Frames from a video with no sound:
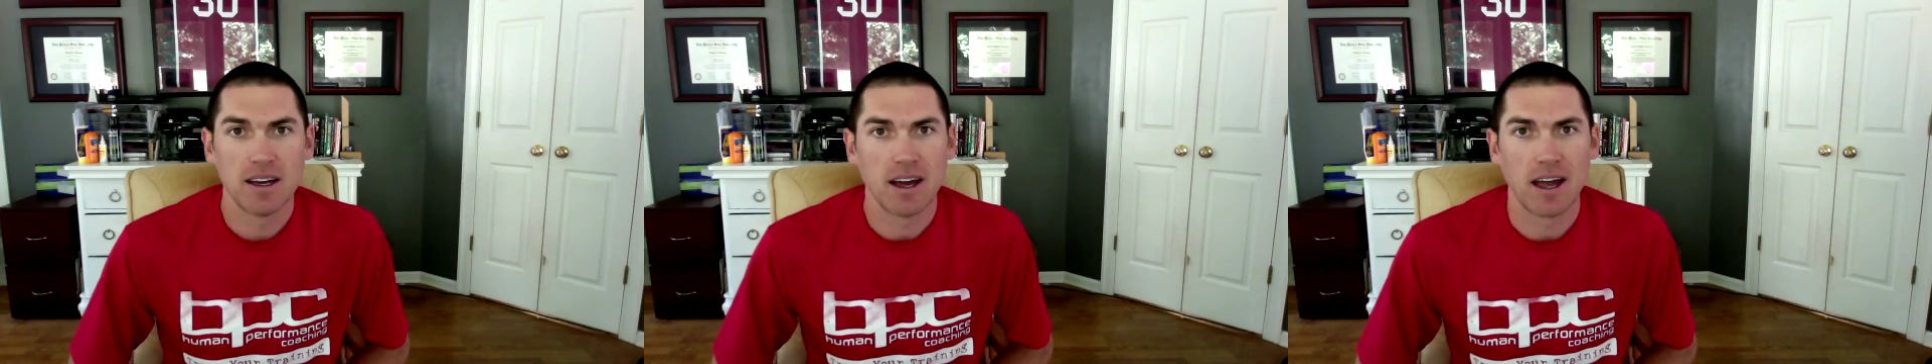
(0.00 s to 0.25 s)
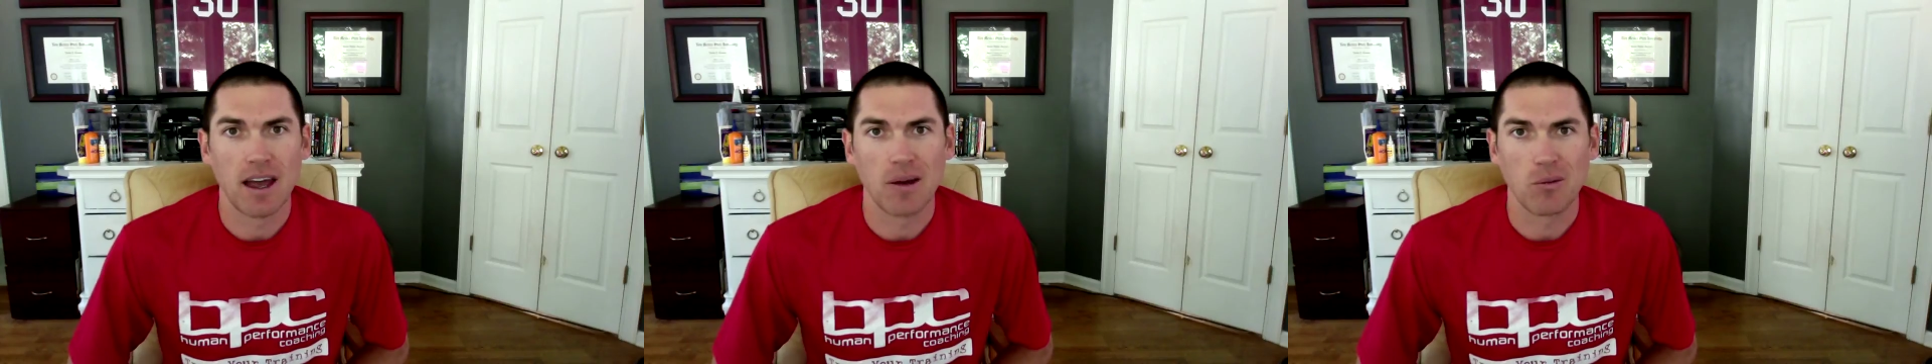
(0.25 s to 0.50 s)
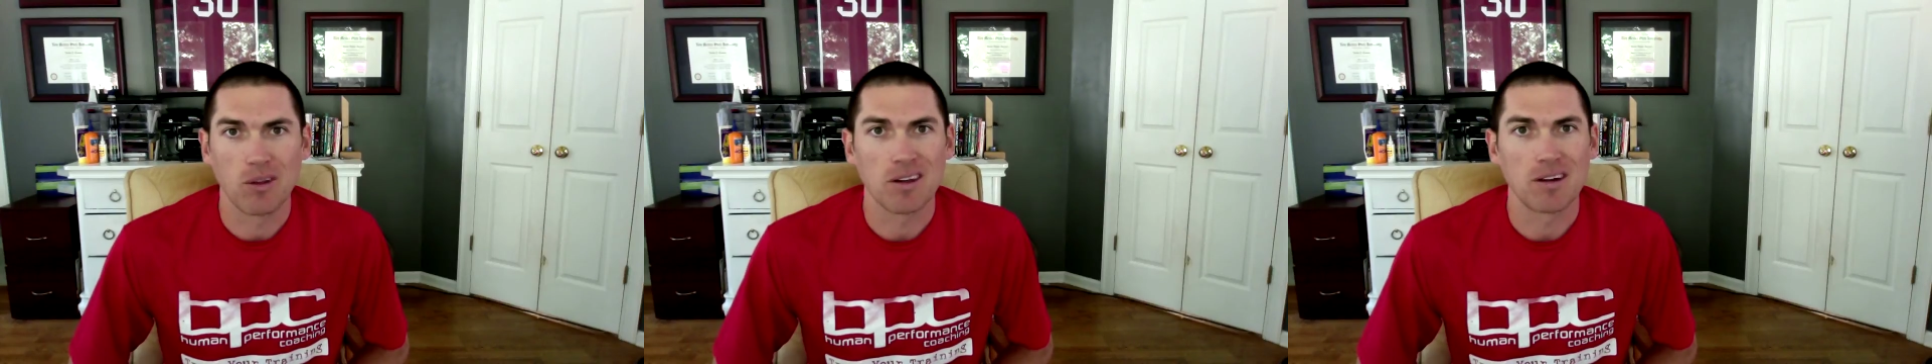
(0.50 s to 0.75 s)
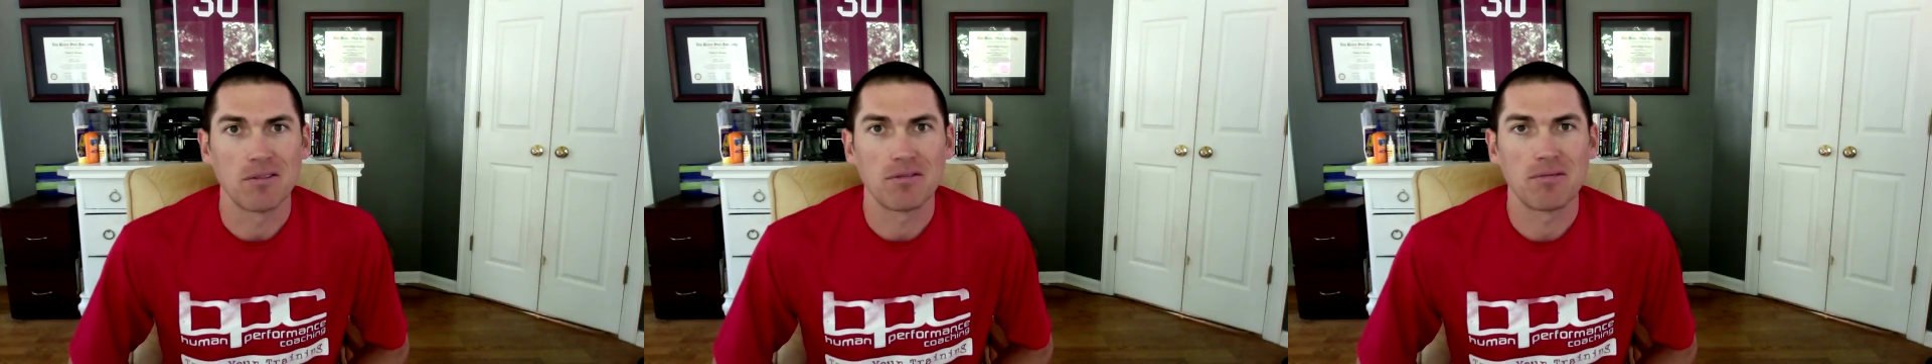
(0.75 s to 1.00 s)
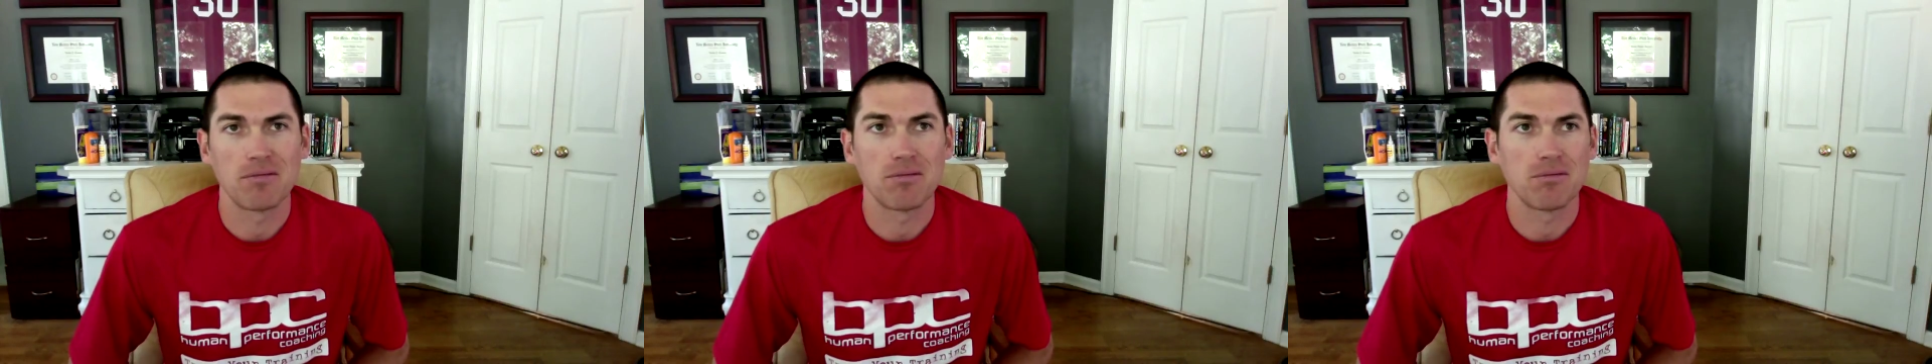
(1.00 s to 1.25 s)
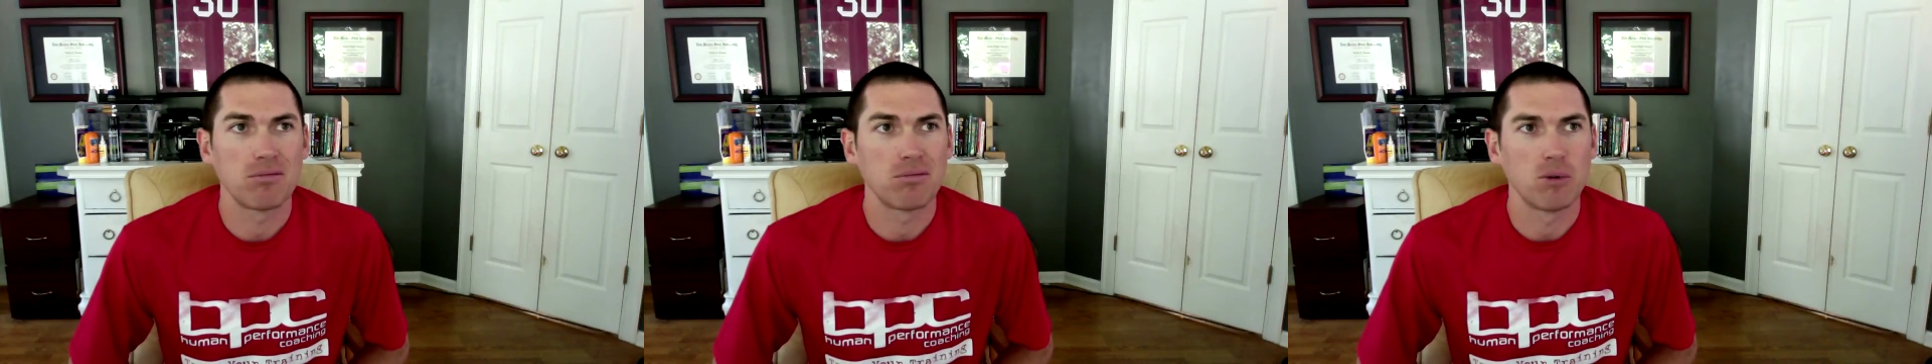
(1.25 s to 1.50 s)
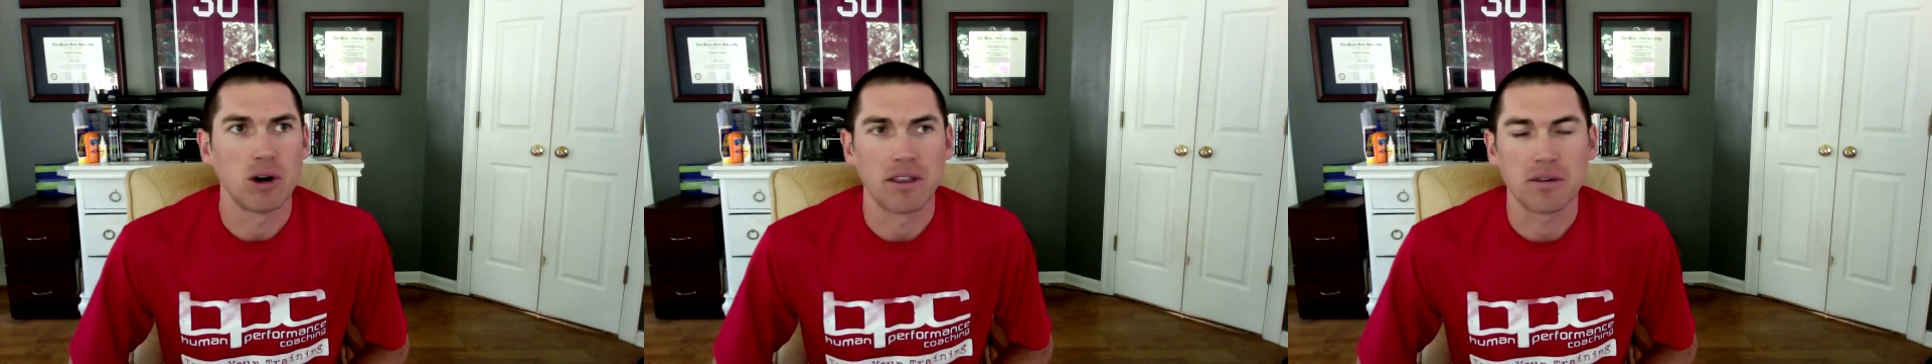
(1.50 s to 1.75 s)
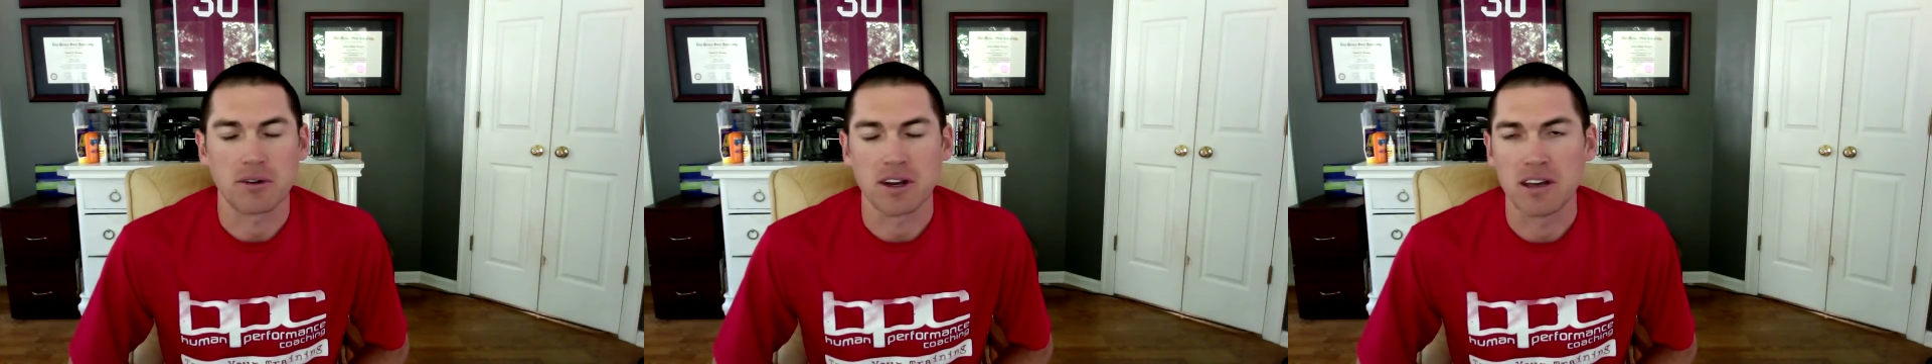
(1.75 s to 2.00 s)
and within
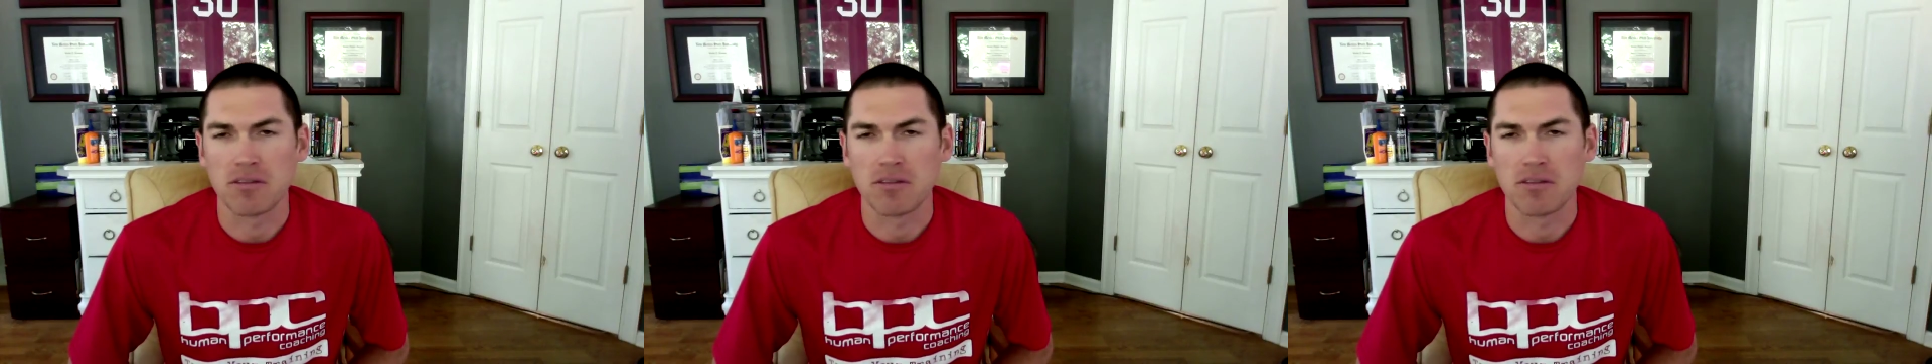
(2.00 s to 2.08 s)
three,